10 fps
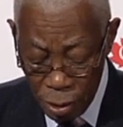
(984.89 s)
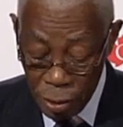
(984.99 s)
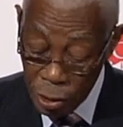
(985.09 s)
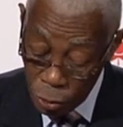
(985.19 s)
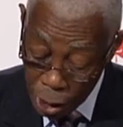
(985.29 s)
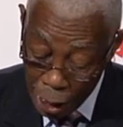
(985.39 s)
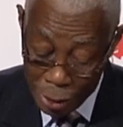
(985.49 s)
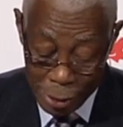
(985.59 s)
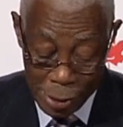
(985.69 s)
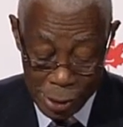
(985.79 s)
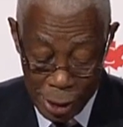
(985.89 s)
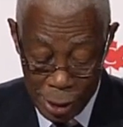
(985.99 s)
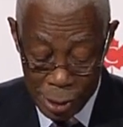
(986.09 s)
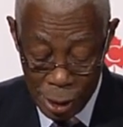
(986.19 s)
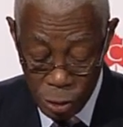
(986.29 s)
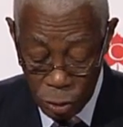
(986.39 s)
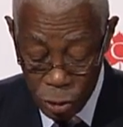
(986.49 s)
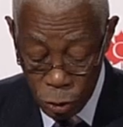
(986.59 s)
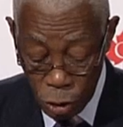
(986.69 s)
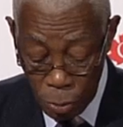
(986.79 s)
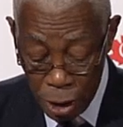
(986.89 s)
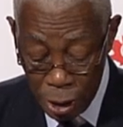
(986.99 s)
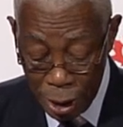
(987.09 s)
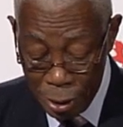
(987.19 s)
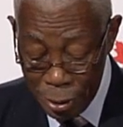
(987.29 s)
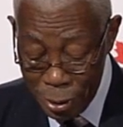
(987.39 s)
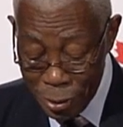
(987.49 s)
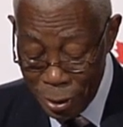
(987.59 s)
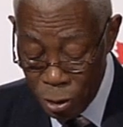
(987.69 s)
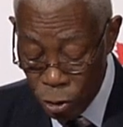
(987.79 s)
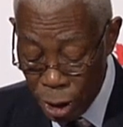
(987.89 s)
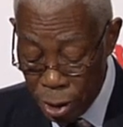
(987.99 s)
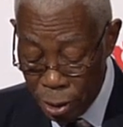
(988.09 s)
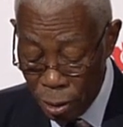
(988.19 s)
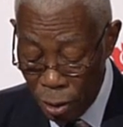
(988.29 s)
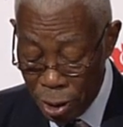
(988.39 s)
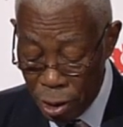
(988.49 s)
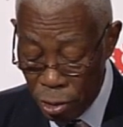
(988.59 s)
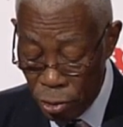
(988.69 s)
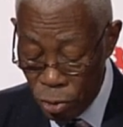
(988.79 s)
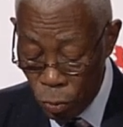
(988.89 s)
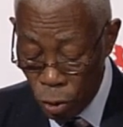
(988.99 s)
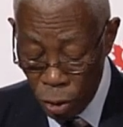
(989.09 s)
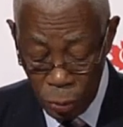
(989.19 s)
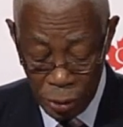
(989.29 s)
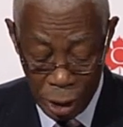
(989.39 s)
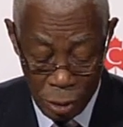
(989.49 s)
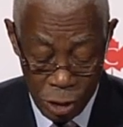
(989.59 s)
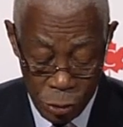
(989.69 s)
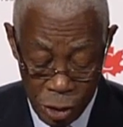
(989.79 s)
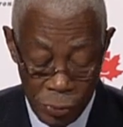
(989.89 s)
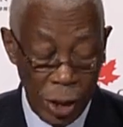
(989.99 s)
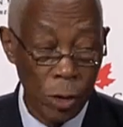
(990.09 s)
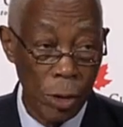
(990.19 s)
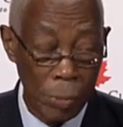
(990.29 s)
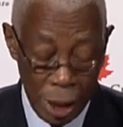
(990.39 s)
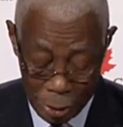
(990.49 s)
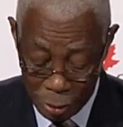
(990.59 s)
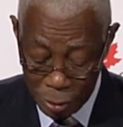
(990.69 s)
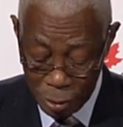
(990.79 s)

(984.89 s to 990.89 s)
The United States has also communicated its interest in continuing to work with the countries of the Caribbean